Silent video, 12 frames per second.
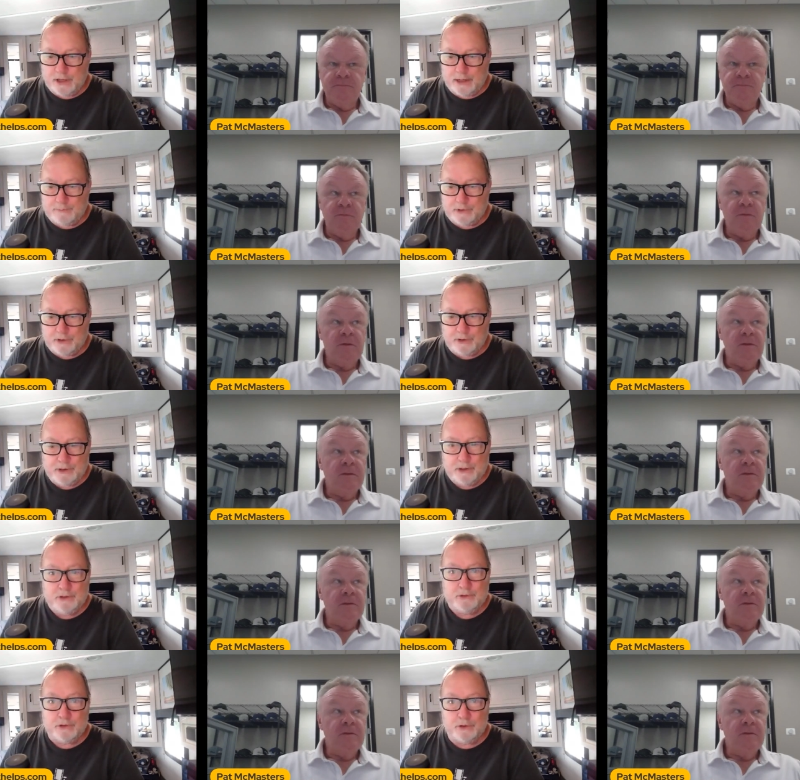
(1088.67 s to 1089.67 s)
Speaker 1: time to
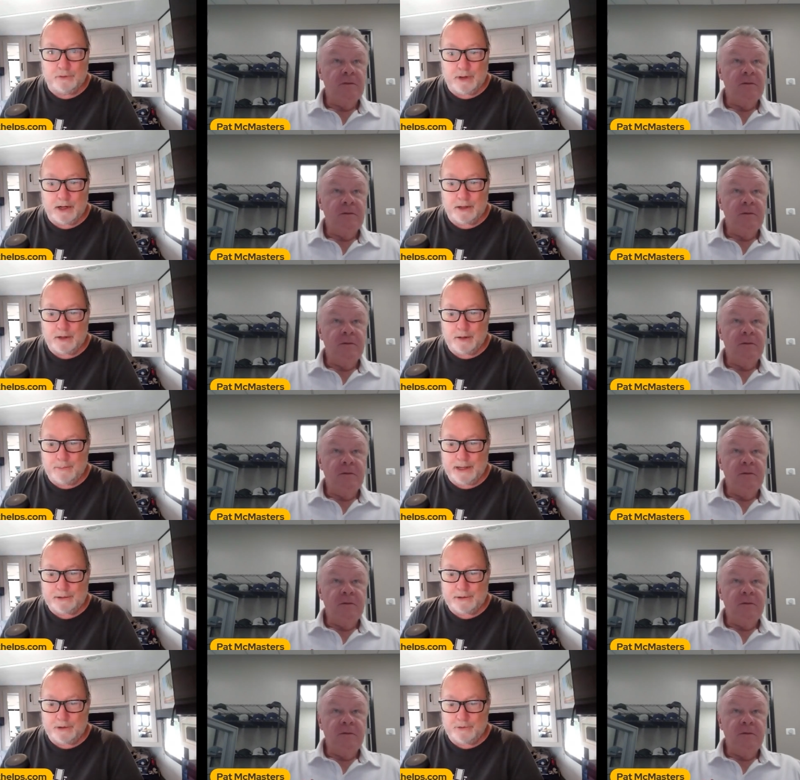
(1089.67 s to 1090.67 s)
turn around and come
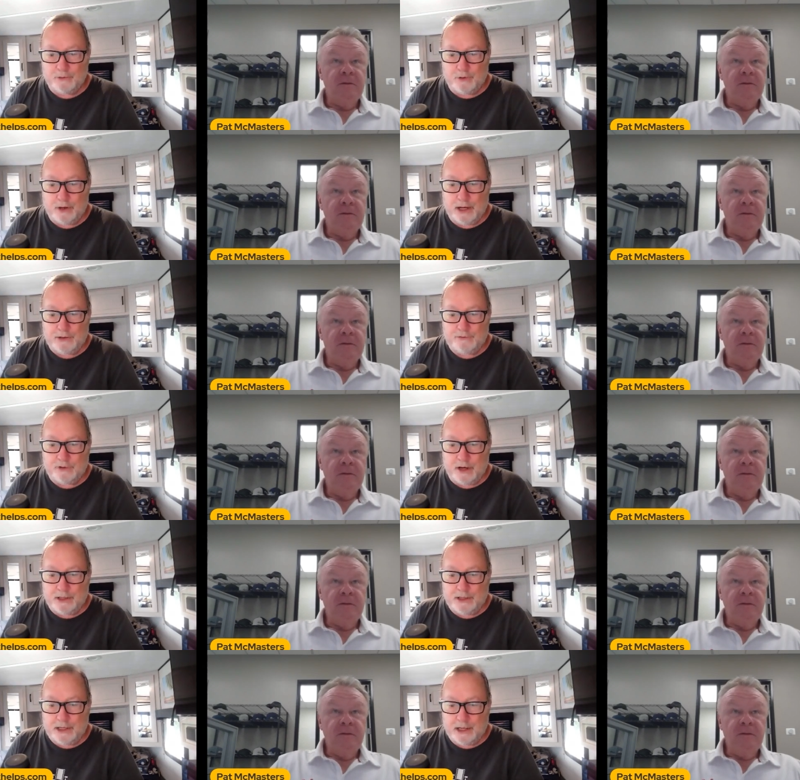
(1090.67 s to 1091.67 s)
back to Arizona. I
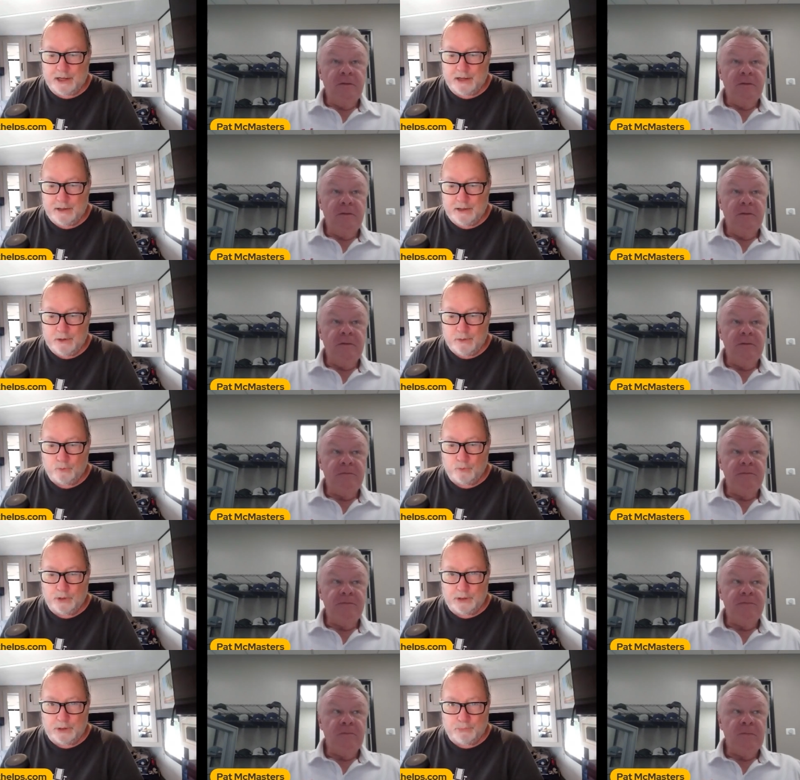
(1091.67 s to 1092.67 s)
saw that you had a
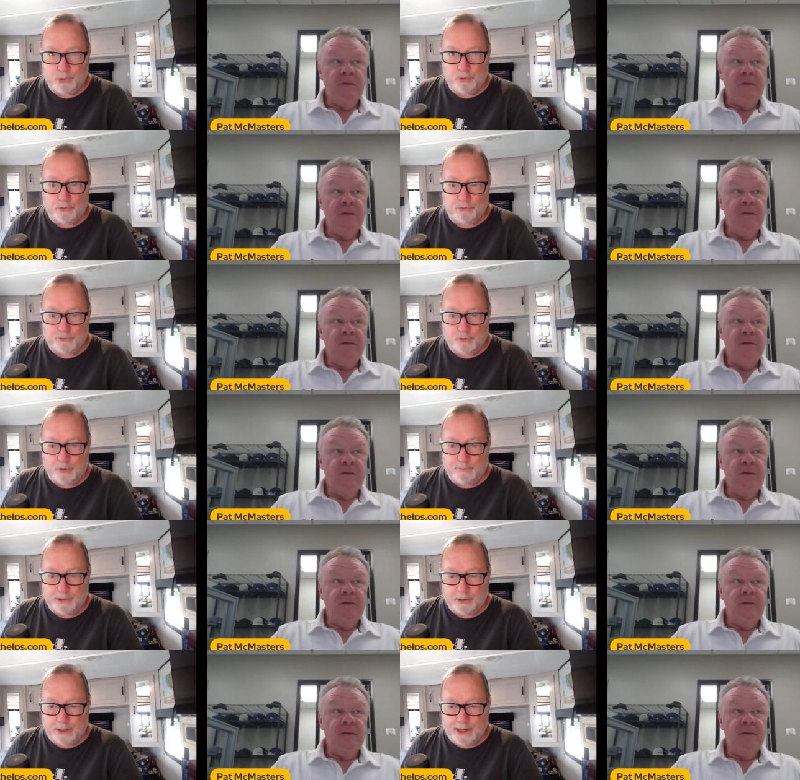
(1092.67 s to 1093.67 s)
really brutal storm
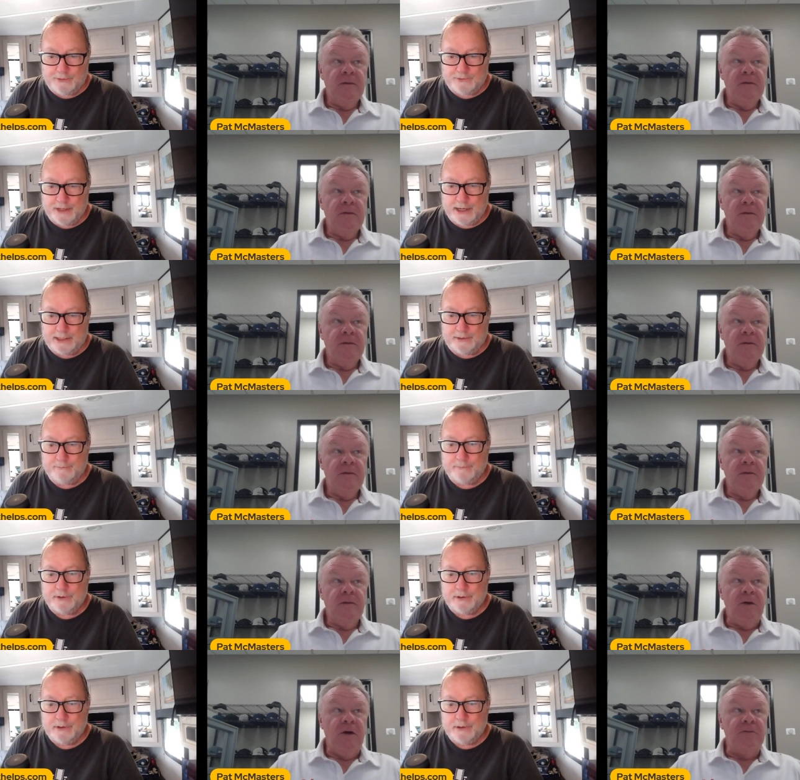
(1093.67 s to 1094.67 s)
there last night.
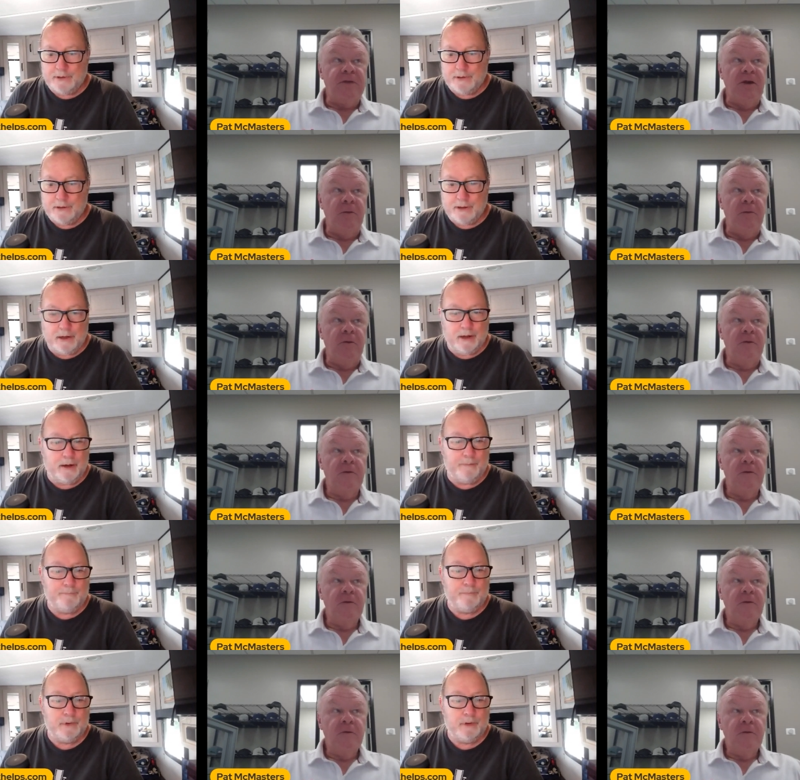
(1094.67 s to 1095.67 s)
Speaker 2: Oh, terrible.
Speaker 1: Uh,
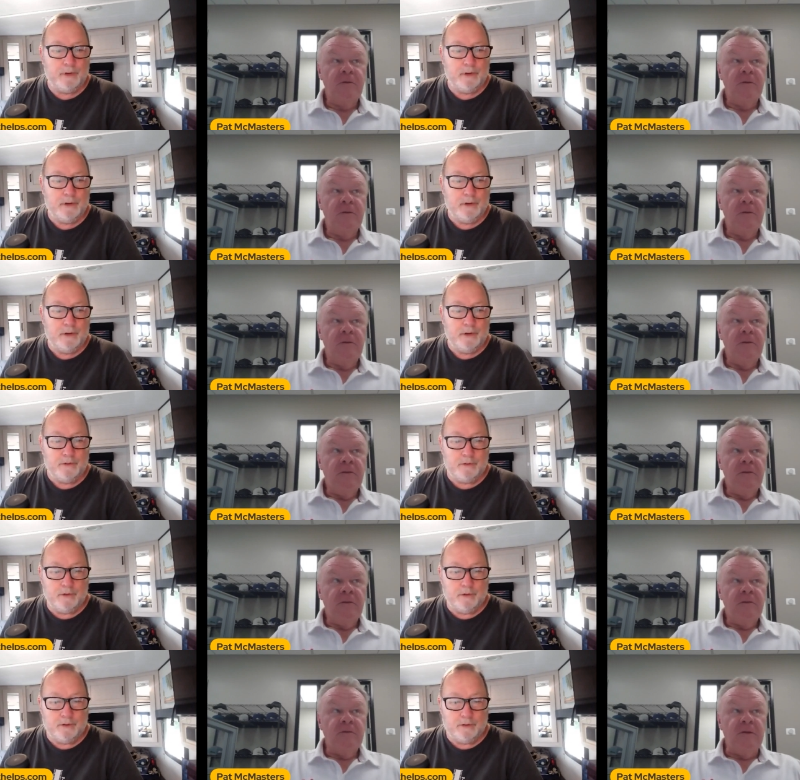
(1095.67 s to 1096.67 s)

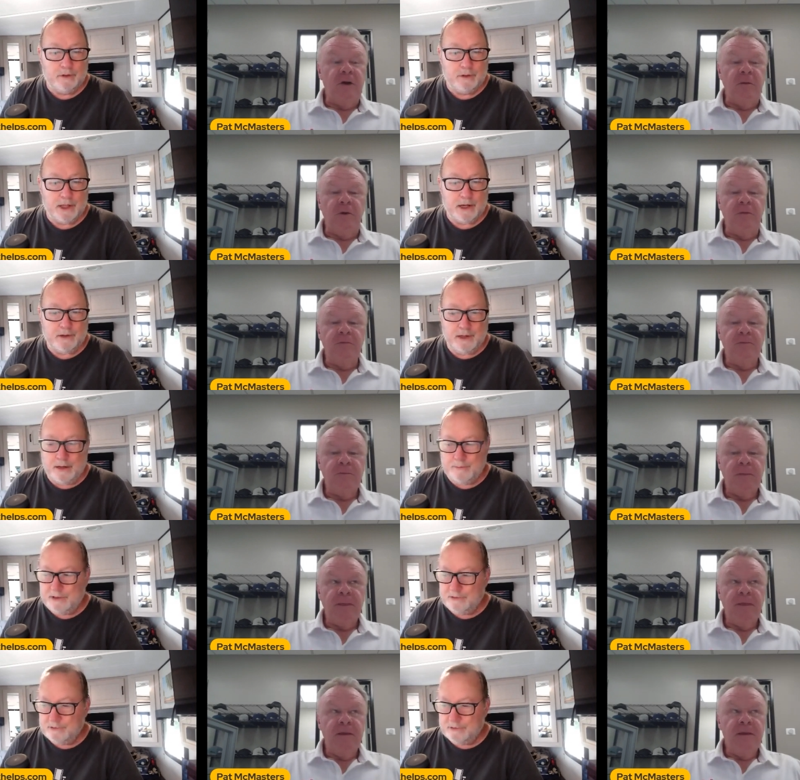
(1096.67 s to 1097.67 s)
so terrible. a lot of
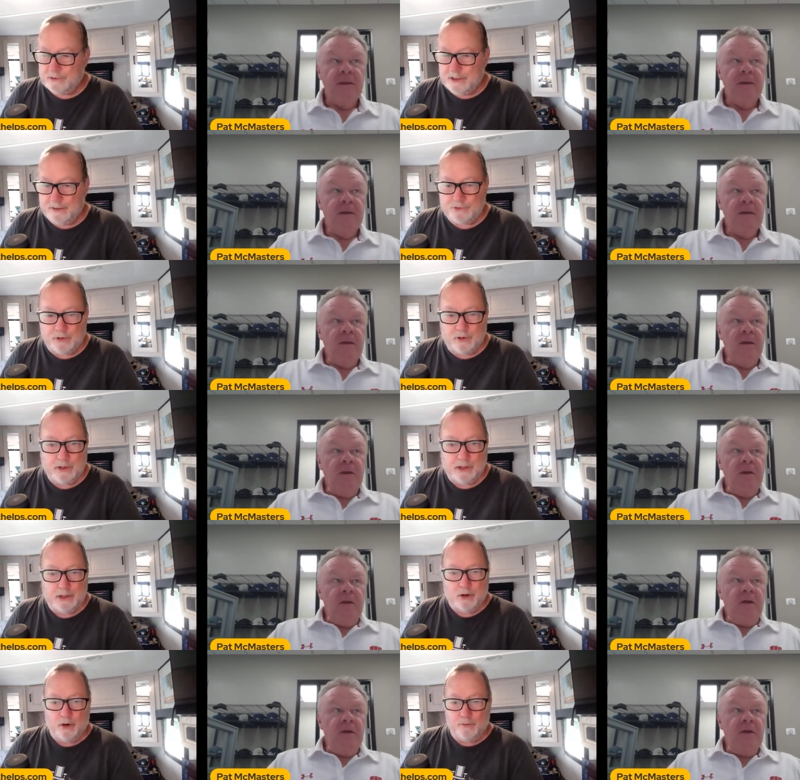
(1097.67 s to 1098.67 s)
damage and stuff. So
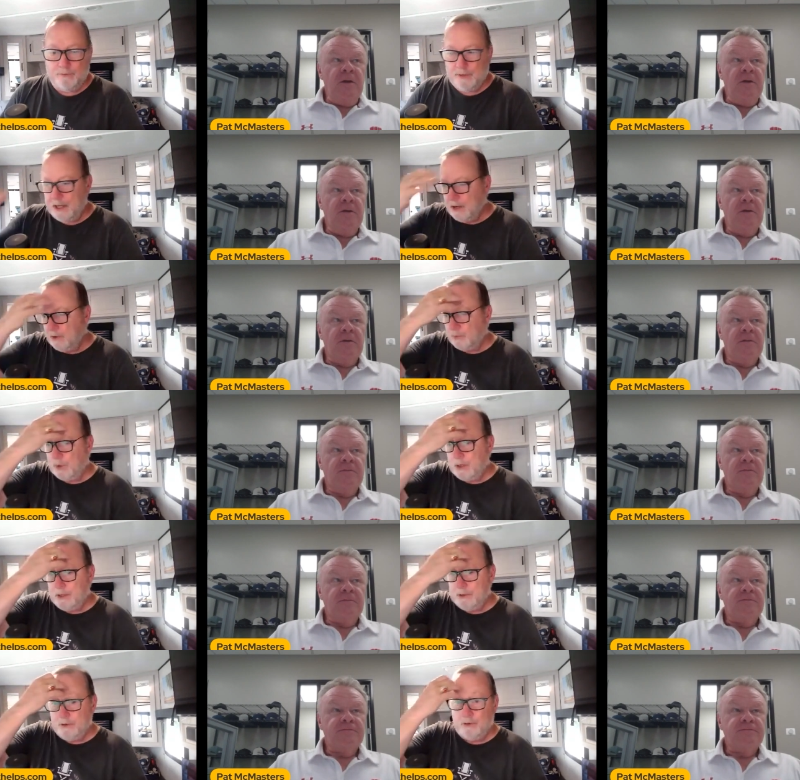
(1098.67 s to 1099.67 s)
hopefully I don't run
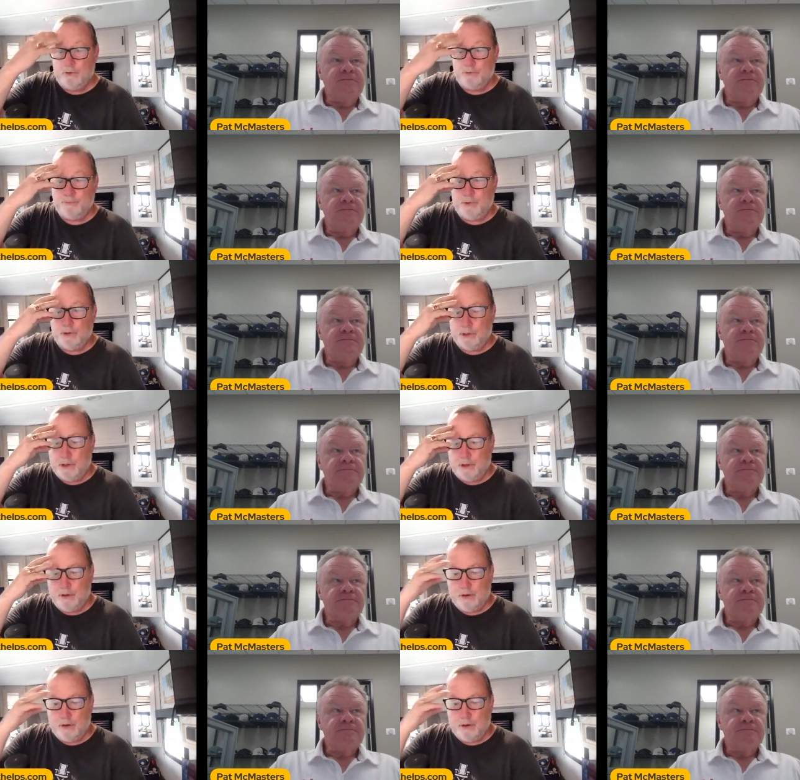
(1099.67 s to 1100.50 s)
into those pulling a